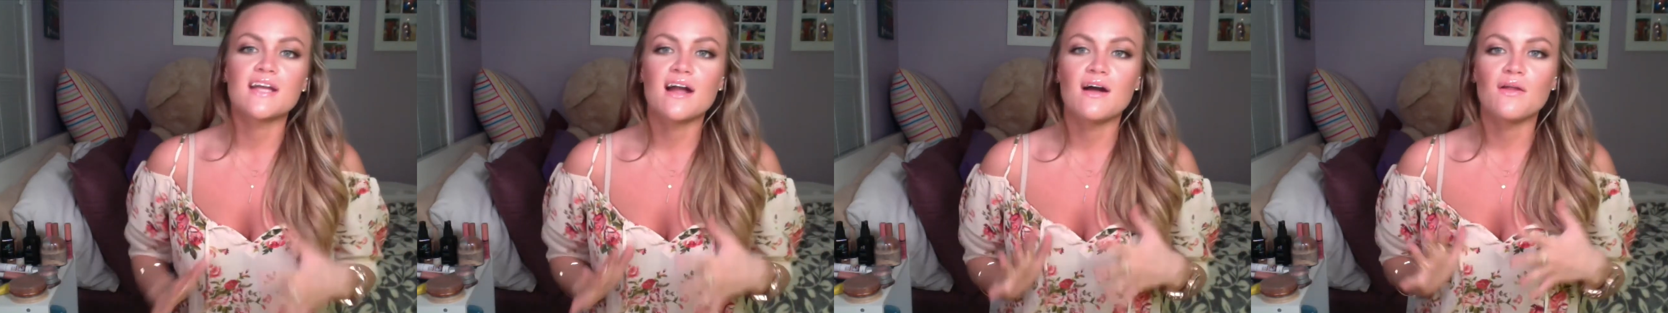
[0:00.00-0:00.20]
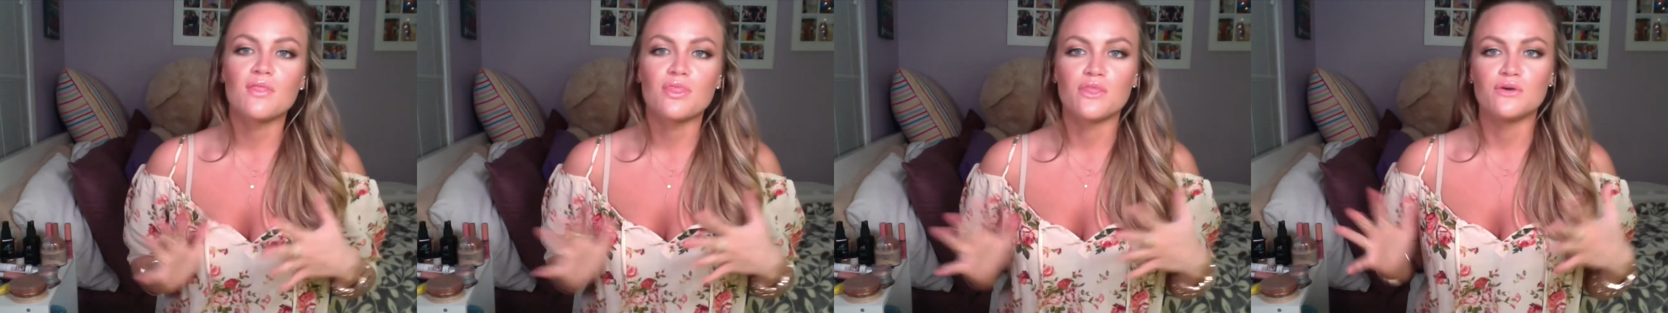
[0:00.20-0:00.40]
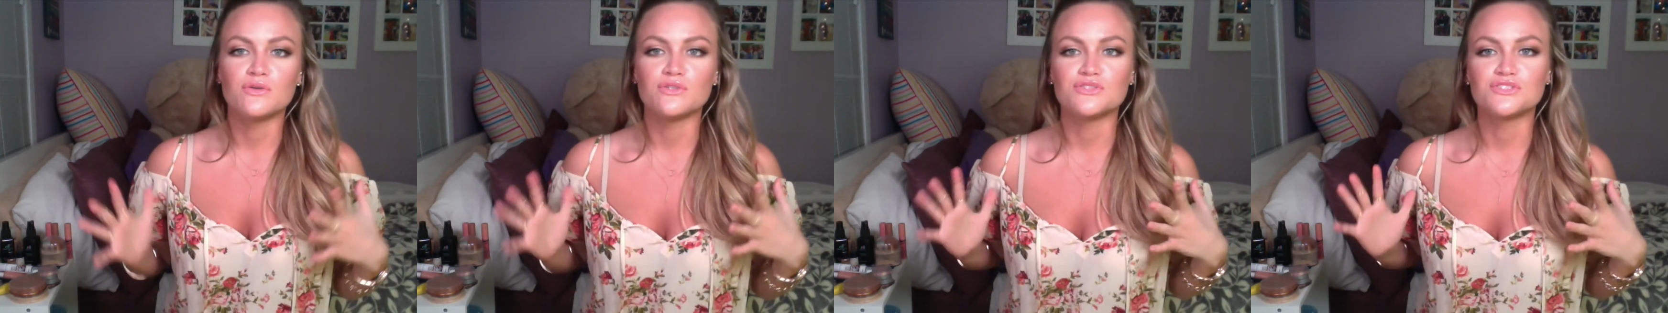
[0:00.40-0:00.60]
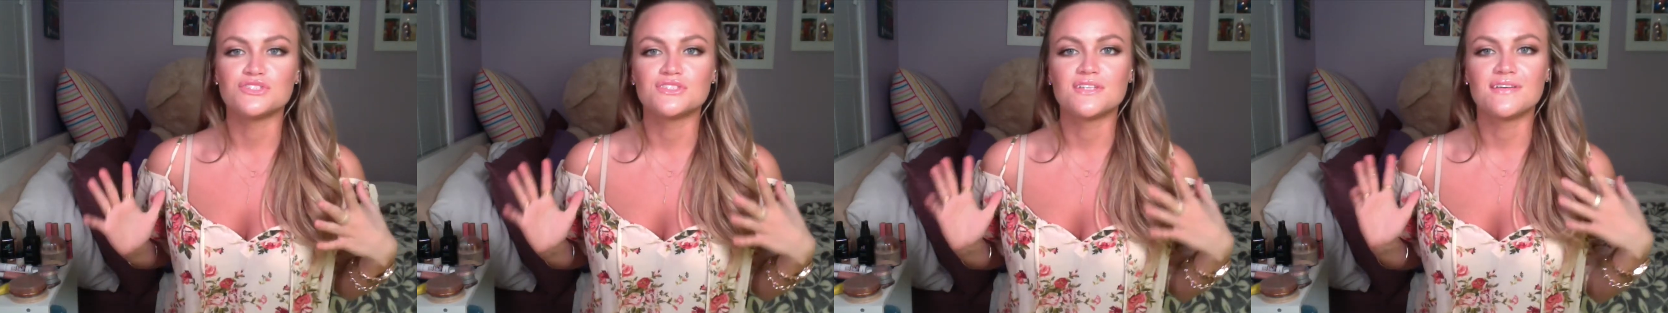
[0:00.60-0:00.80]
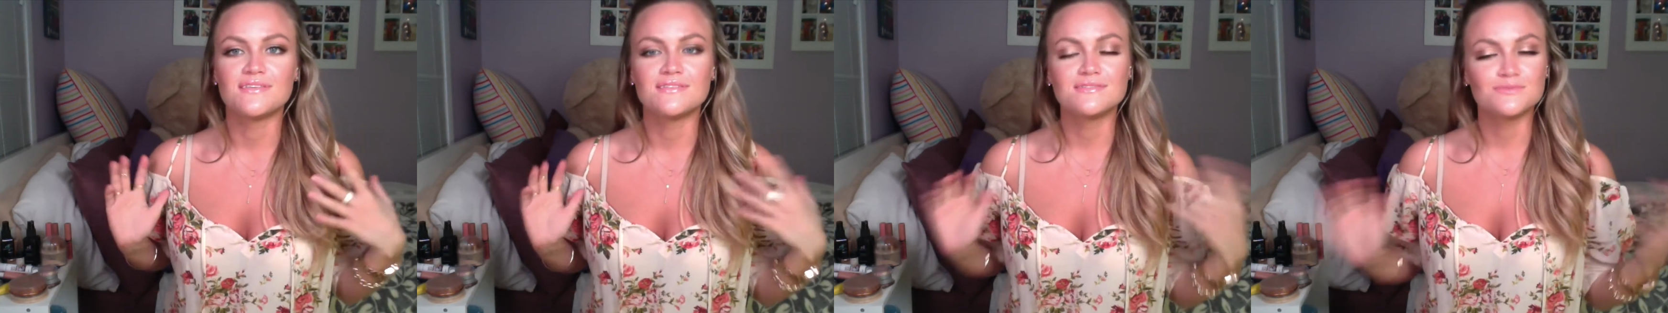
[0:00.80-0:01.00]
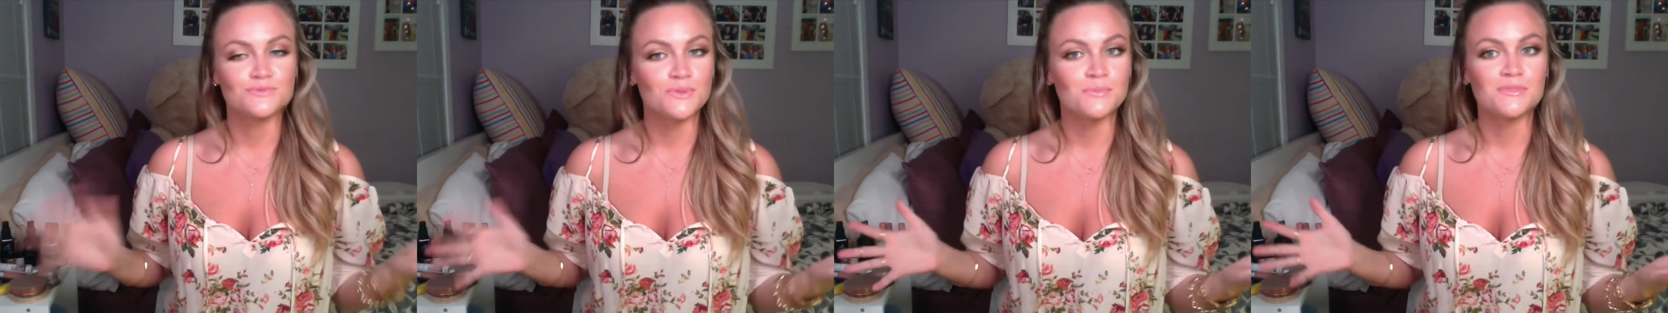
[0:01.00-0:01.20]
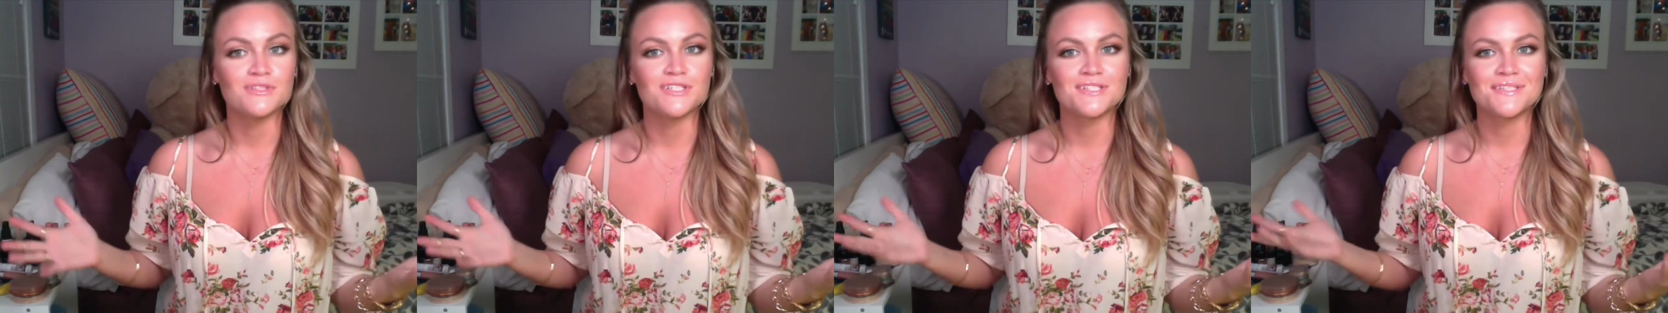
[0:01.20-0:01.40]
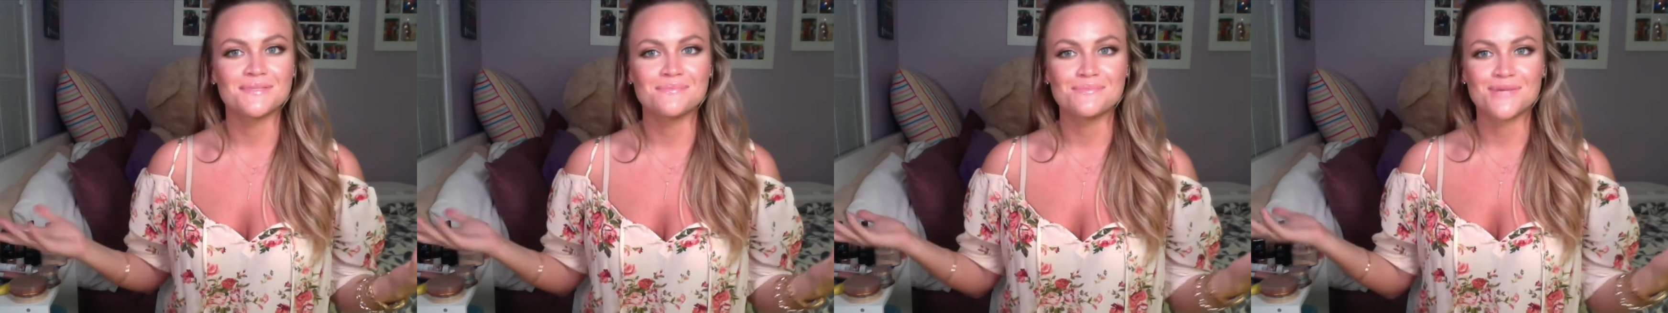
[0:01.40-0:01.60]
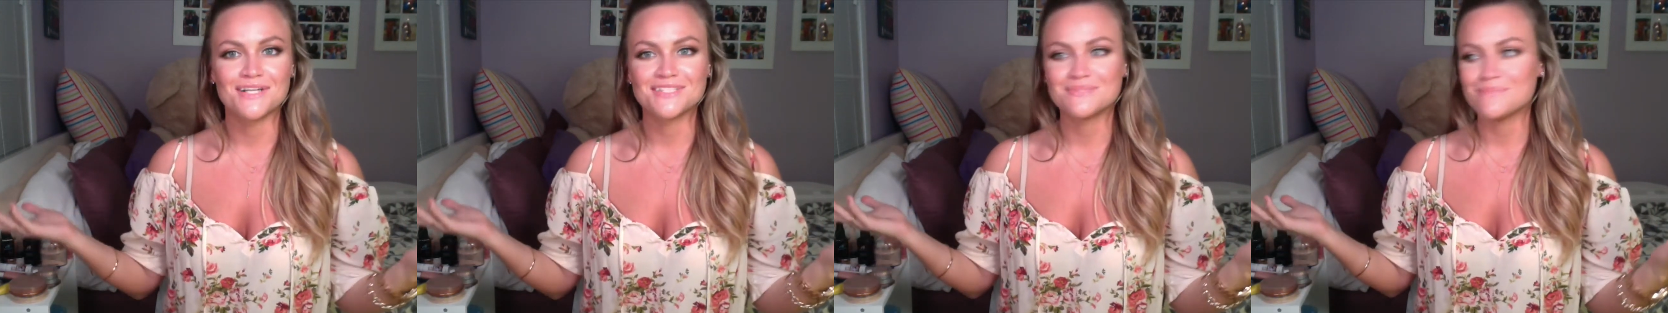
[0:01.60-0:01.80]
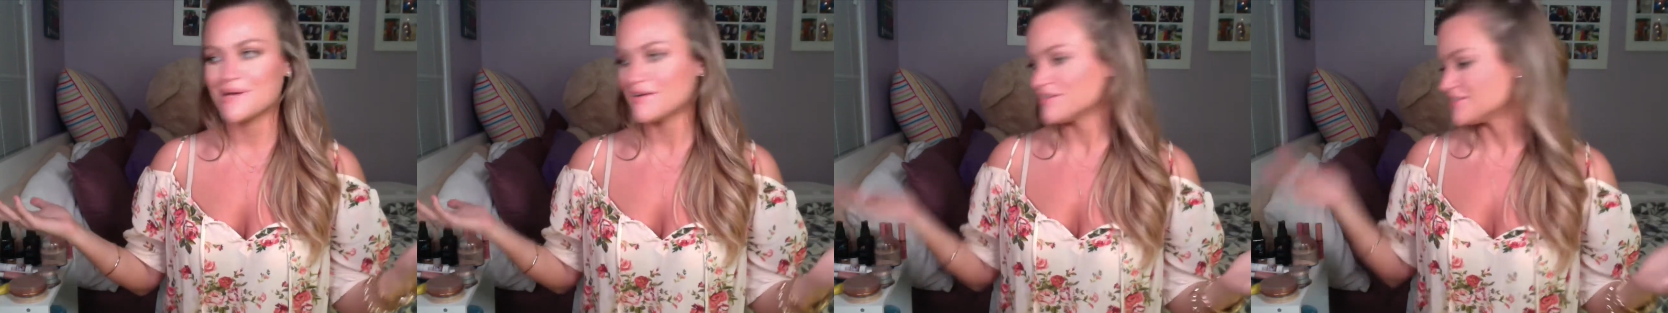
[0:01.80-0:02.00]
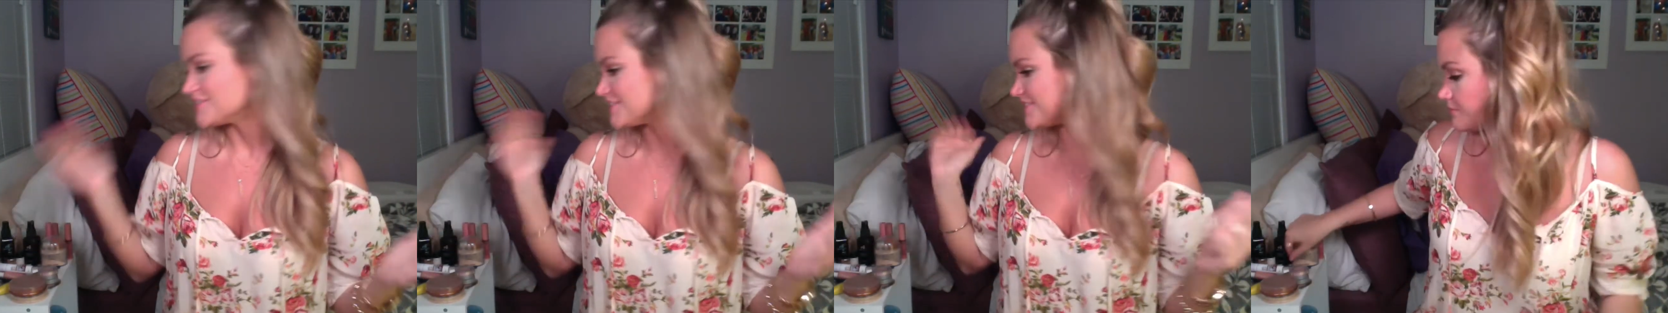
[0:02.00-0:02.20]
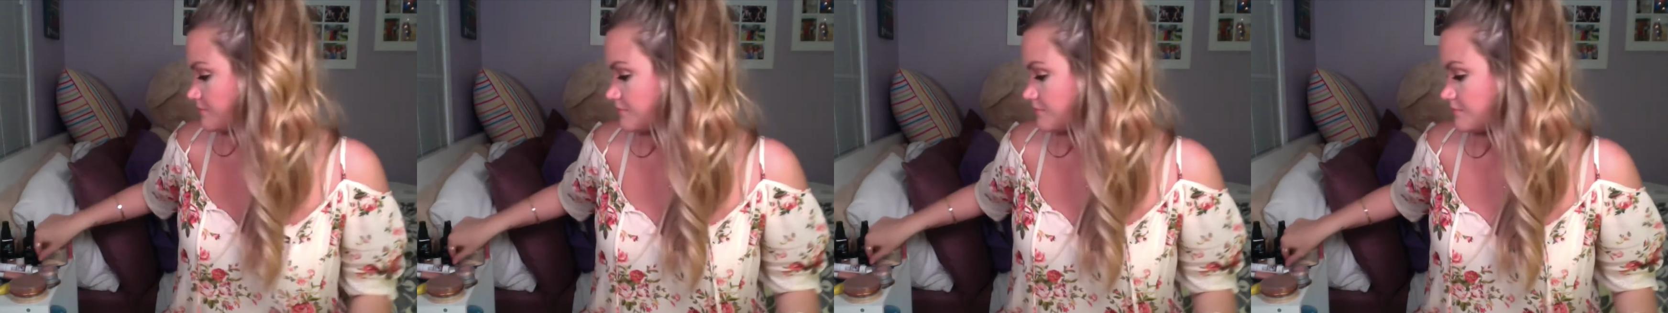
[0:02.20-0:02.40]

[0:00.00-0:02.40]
out those Rimmel London pressed powders.